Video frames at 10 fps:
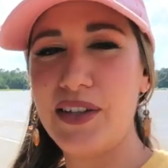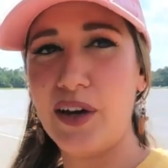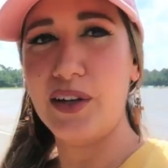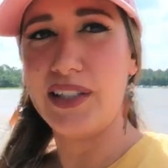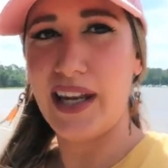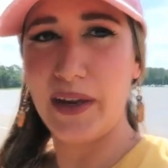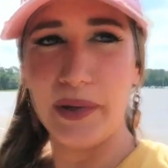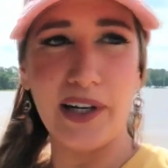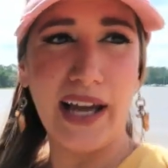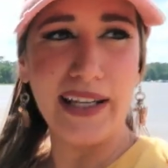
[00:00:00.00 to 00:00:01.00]
So today
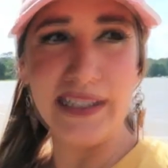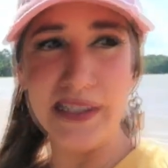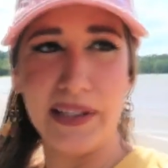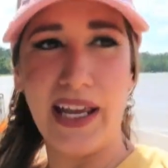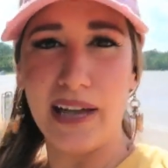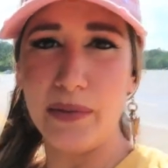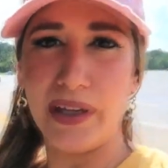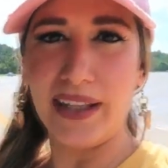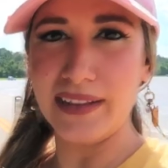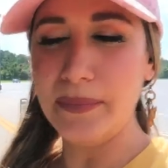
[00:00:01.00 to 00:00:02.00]
we are heading to the animal
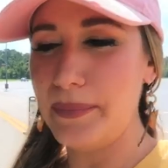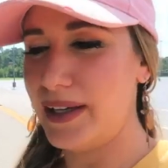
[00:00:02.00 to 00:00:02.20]
kingdom,